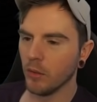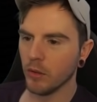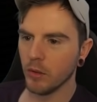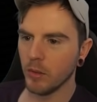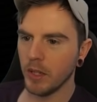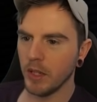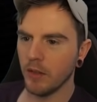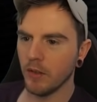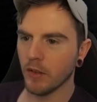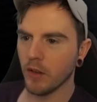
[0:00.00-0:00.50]
What do
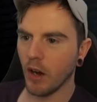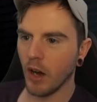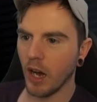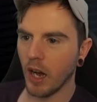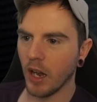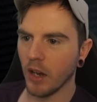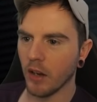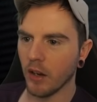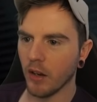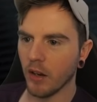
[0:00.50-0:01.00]
you mean you've
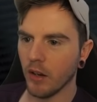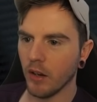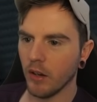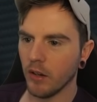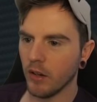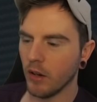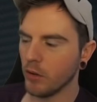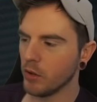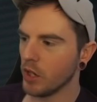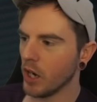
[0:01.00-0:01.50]
got a hand?
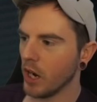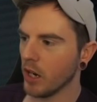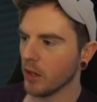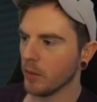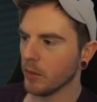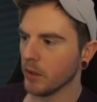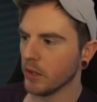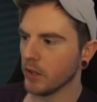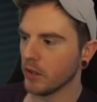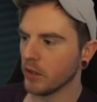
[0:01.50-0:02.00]
No jack,
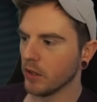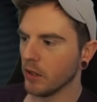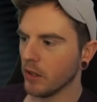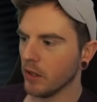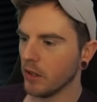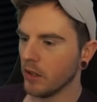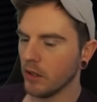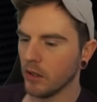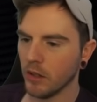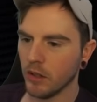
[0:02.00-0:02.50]
please,
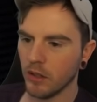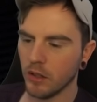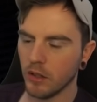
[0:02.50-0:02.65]
sir.